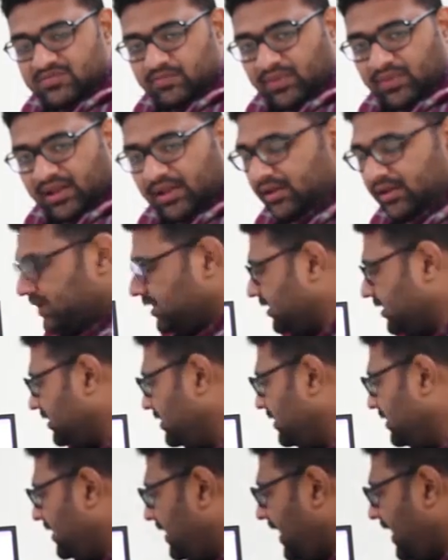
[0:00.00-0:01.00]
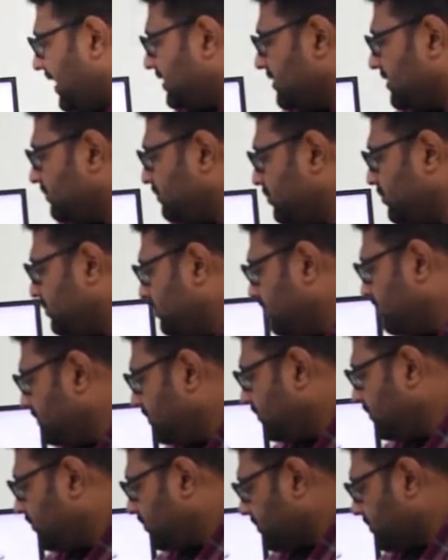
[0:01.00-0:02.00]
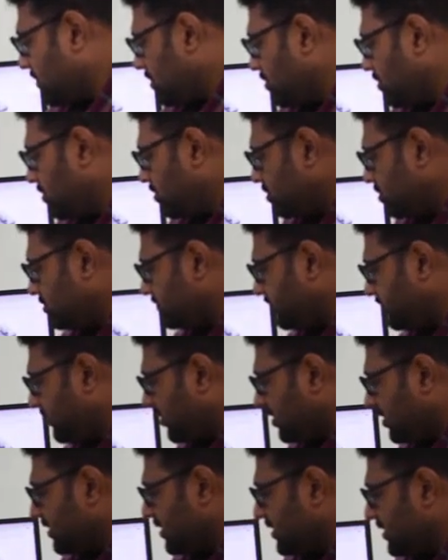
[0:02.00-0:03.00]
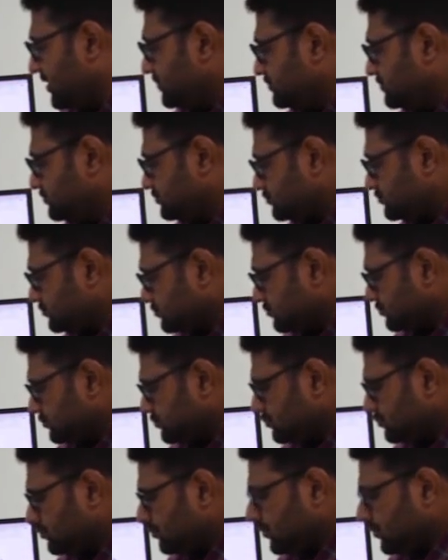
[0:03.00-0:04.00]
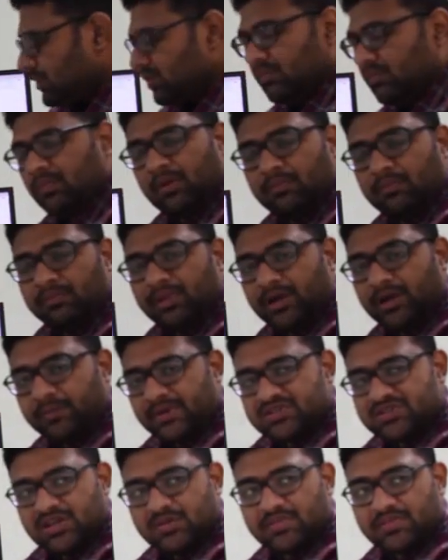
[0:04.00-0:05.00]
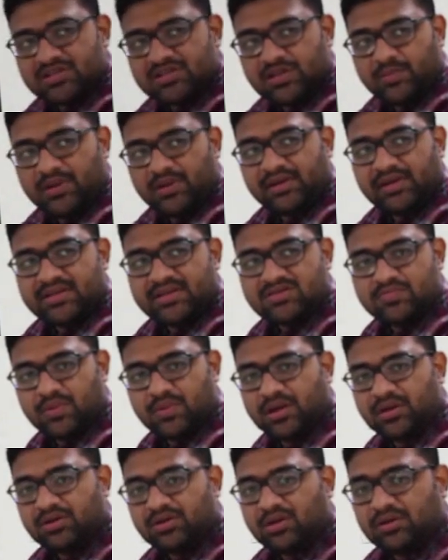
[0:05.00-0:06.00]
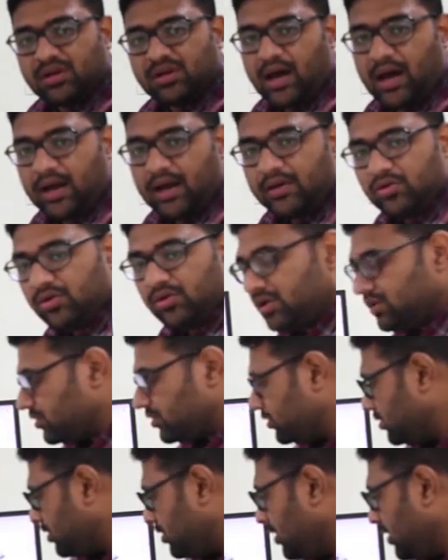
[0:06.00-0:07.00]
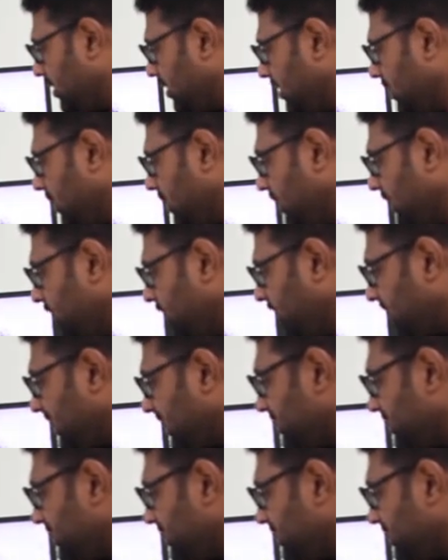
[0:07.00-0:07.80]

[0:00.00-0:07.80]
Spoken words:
is blinking and the code for the blood pressure measurement is burnt on the Arduino, we